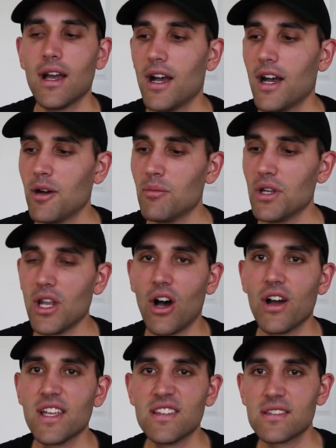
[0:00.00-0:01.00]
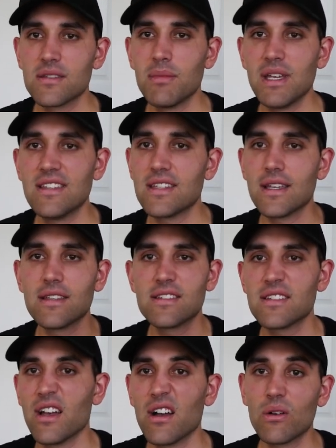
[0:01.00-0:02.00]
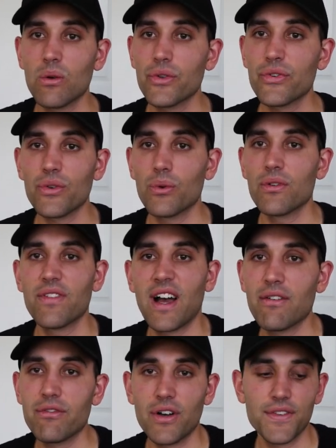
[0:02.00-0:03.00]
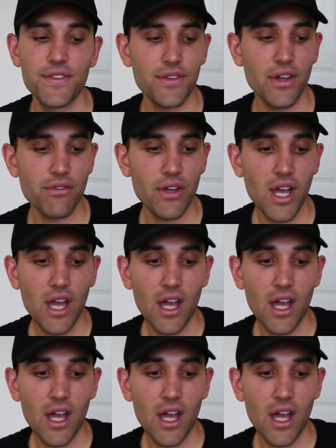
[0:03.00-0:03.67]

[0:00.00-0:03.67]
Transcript: Lines, meeting, circles, all of that fun stuff.